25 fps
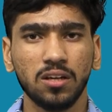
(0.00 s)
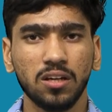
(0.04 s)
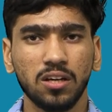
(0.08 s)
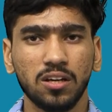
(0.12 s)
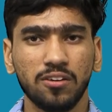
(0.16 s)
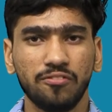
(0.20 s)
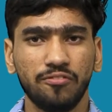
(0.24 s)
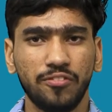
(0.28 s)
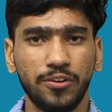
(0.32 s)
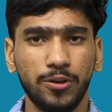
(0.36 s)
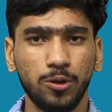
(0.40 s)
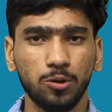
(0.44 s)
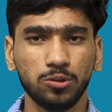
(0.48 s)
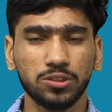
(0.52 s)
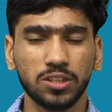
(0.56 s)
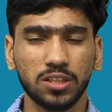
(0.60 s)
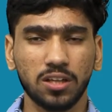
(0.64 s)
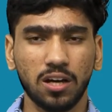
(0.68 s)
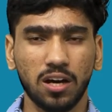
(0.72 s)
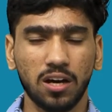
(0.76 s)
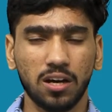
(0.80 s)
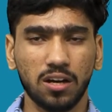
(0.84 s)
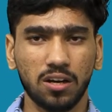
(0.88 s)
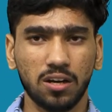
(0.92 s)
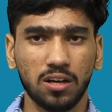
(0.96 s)
We use in
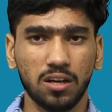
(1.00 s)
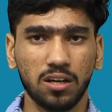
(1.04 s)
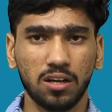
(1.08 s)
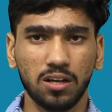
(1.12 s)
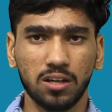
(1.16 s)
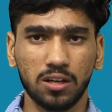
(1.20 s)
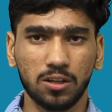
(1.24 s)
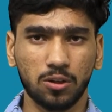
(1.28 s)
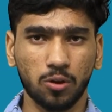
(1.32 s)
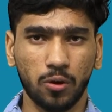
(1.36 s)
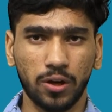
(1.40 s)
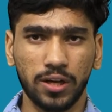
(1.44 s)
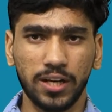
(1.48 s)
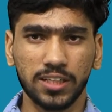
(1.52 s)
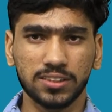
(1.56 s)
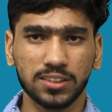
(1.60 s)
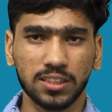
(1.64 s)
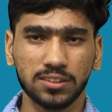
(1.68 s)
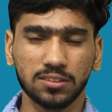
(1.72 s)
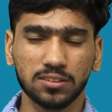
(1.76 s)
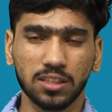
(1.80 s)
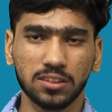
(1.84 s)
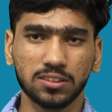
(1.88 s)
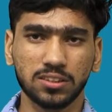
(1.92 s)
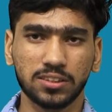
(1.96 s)
our toilets and
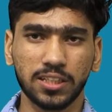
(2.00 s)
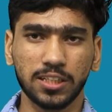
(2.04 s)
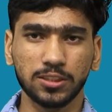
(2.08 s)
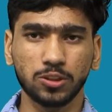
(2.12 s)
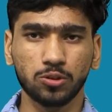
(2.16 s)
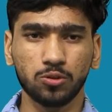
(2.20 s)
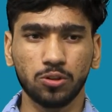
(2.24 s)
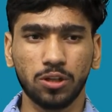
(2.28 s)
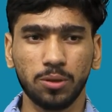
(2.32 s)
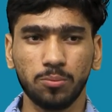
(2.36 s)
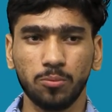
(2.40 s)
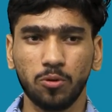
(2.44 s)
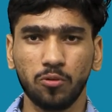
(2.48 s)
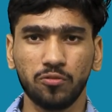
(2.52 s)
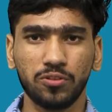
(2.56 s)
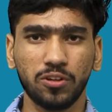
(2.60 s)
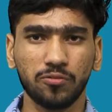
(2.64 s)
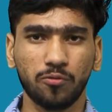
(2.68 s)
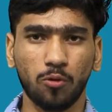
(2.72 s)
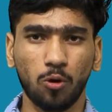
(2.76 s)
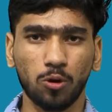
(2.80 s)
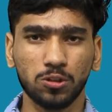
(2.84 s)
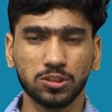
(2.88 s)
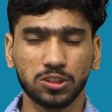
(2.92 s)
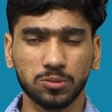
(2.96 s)
such things to remove the
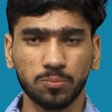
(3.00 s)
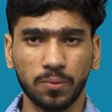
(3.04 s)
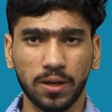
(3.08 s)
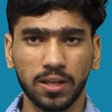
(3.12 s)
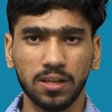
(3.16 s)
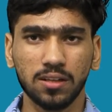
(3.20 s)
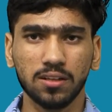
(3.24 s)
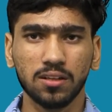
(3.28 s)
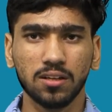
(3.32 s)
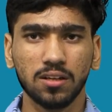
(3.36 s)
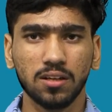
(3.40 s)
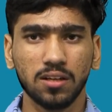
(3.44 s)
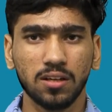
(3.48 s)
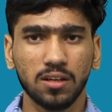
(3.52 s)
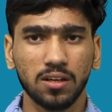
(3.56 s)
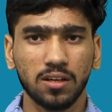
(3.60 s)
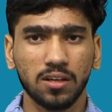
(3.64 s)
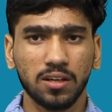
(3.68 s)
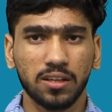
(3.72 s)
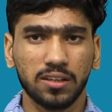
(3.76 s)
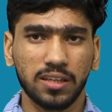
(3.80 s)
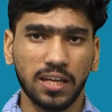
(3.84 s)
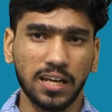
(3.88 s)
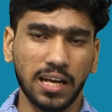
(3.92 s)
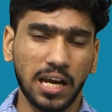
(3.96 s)
foul smell.
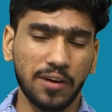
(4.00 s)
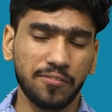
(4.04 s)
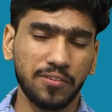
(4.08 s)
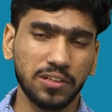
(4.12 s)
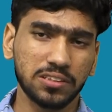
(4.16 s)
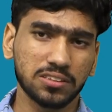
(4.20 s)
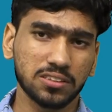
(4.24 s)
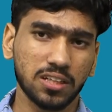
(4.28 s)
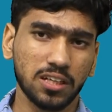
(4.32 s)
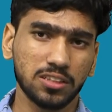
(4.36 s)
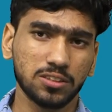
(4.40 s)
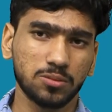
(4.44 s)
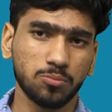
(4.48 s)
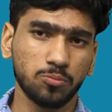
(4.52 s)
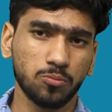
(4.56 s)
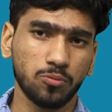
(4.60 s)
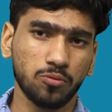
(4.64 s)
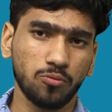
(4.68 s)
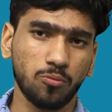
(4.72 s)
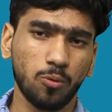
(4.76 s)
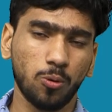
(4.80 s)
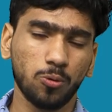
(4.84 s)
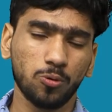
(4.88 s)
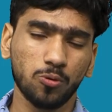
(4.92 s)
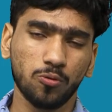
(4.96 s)
Then I have discussed
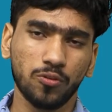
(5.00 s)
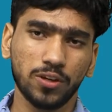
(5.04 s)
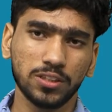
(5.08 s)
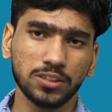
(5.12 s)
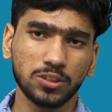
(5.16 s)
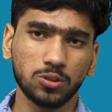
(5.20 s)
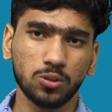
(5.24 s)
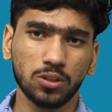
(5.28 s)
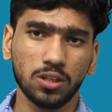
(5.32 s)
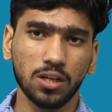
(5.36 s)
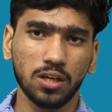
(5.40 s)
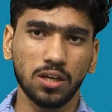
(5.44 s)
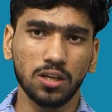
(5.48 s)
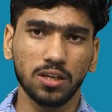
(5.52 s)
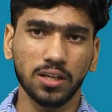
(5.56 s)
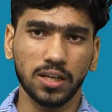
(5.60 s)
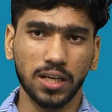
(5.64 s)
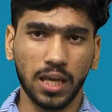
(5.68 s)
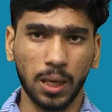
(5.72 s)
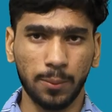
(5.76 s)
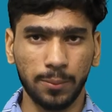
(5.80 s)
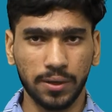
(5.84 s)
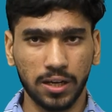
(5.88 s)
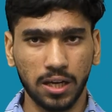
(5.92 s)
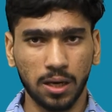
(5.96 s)
more towards the
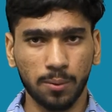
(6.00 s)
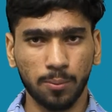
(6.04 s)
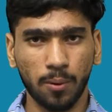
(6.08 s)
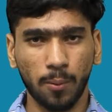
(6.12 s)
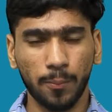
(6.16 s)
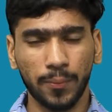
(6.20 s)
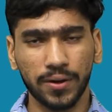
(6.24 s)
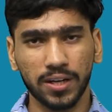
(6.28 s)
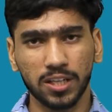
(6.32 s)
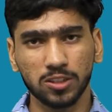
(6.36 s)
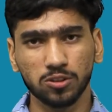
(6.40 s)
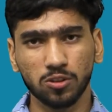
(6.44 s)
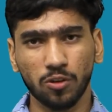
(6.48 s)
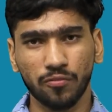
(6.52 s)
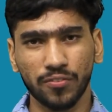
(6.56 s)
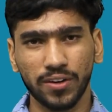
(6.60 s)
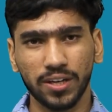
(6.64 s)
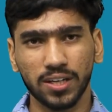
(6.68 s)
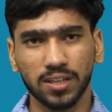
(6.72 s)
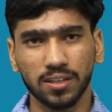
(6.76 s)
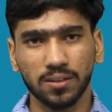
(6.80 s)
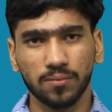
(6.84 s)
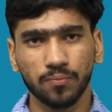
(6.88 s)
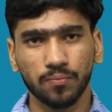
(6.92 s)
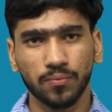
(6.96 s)
chemical properties of
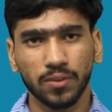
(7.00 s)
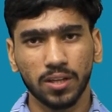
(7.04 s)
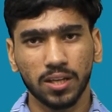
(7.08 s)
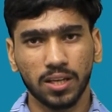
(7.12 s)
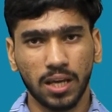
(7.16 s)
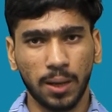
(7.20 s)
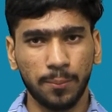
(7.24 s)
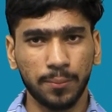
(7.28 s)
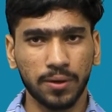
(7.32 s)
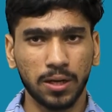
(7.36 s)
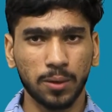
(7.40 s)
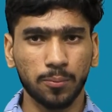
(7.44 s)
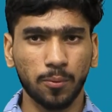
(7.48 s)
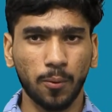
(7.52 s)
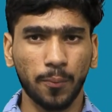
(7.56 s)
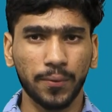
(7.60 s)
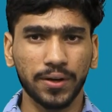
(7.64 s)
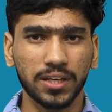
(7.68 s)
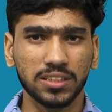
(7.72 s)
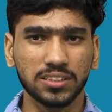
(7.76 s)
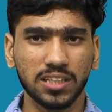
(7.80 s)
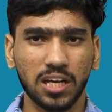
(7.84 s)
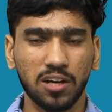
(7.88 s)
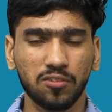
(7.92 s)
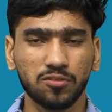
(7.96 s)
it. Chemical
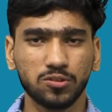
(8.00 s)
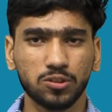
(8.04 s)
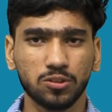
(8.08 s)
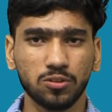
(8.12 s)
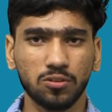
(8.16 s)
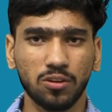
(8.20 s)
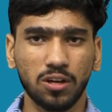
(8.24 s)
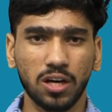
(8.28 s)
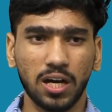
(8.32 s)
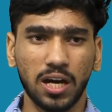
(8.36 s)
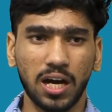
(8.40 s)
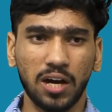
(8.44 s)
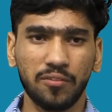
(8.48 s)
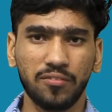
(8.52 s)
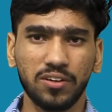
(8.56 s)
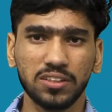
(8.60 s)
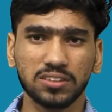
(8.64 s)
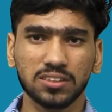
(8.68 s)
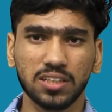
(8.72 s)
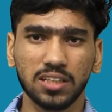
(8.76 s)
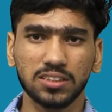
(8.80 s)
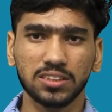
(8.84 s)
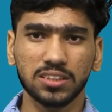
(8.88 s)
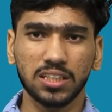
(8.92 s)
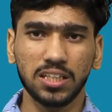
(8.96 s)
properties I have
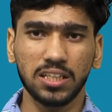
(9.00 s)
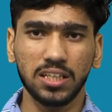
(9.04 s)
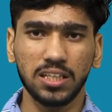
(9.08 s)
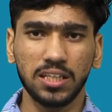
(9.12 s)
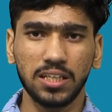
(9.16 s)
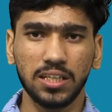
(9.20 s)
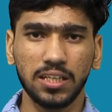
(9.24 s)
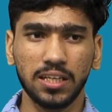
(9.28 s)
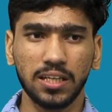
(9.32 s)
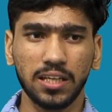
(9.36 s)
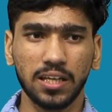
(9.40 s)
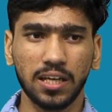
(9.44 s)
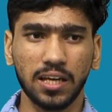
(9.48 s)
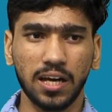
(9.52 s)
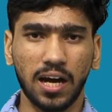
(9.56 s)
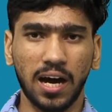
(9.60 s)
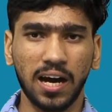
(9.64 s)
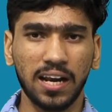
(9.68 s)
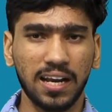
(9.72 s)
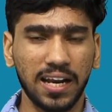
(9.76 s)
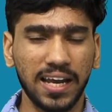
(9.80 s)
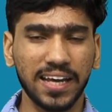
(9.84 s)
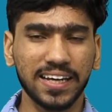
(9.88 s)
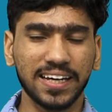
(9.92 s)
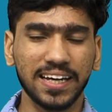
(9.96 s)
discussed ki
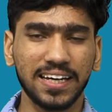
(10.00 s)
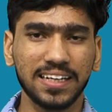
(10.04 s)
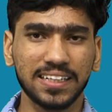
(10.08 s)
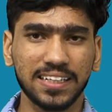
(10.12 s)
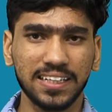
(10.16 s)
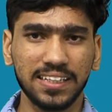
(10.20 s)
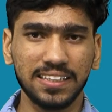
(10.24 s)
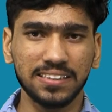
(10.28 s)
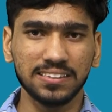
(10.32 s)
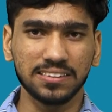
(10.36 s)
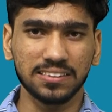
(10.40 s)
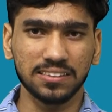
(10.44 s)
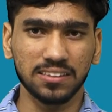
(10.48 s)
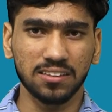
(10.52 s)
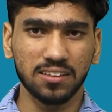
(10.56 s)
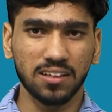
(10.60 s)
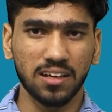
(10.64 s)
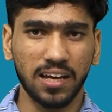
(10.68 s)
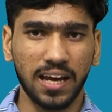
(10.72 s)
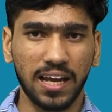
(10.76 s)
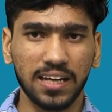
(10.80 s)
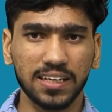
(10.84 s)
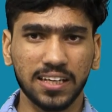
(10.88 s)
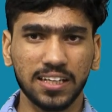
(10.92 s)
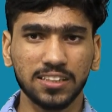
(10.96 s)
unlike
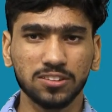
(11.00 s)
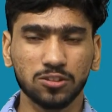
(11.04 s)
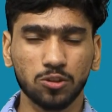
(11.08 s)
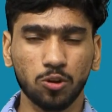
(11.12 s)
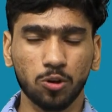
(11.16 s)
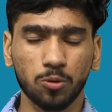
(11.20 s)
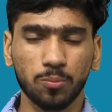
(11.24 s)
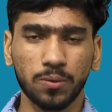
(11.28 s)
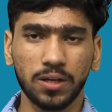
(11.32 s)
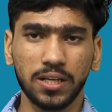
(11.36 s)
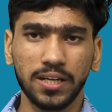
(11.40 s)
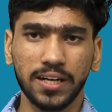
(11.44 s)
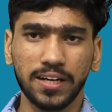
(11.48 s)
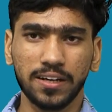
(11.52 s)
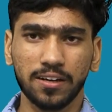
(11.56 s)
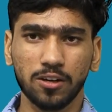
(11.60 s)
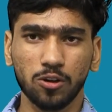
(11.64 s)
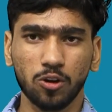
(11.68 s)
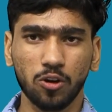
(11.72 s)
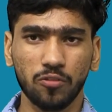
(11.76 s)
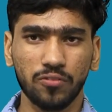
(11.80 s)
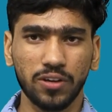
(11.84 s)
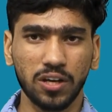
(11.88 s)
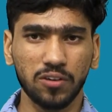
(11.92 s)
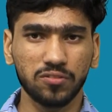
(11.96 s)
alkenes normally
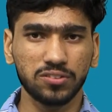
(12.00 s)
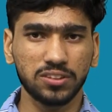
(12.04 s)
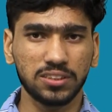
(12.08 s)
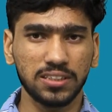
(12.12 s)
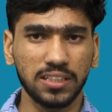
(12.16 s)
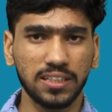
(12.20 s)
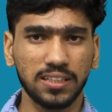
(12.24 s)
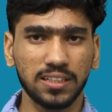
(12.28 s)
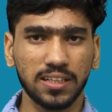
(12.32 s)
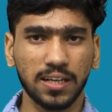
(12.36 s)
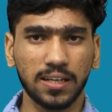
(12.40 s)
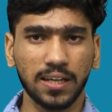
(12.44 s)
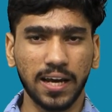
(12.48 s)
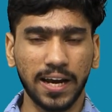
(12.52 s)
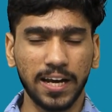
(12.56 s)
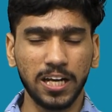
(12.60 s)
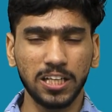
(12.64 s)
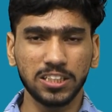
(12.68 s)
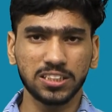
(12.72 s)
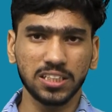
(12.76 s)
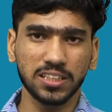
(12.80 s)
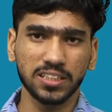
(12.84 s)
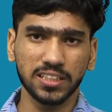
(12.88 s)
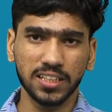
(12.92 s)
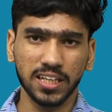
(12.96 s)
undergo, we have seen that the
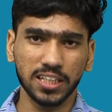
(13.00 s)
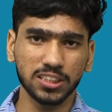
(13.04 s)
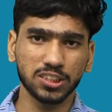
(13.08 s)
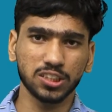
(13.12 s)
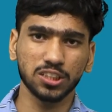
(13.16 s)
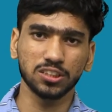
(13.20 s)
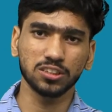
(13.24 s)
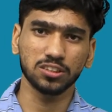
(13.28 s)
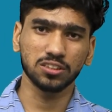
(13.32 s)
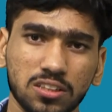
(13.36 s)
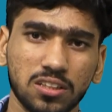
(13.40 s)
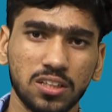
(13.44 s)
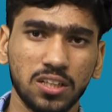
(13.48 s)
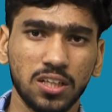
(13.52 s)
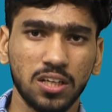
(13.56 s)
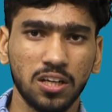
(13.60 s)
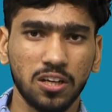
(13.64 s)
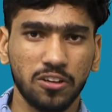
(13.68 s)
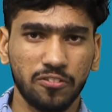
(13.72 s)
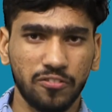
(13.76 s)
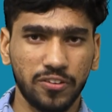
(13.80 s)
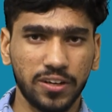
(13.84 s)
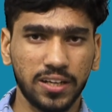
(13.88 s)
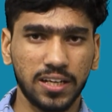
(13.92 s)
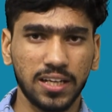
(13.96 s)
addition reactions,
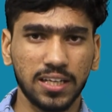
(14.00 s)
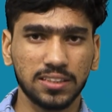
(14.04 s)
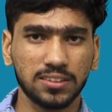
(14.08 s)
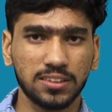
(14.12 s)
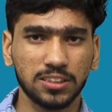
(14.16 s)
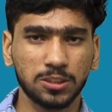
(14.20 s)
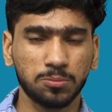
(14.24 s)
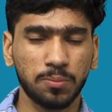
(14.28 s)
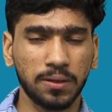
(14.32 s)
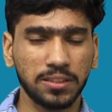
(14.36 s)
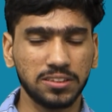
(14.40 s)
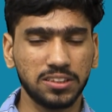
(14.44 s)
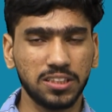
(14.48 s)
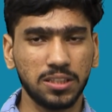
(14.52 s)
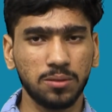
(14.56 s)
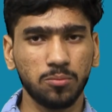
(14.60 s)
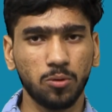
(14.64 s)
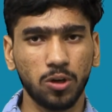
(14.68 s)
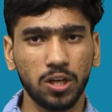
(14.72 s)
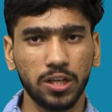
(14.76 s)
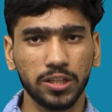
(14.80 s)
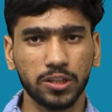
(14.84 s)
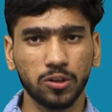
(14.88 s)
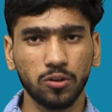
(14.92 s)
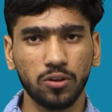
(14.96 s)
whereas this benzene
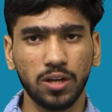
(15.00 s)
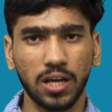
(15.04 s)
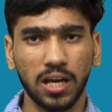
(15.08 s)
molecule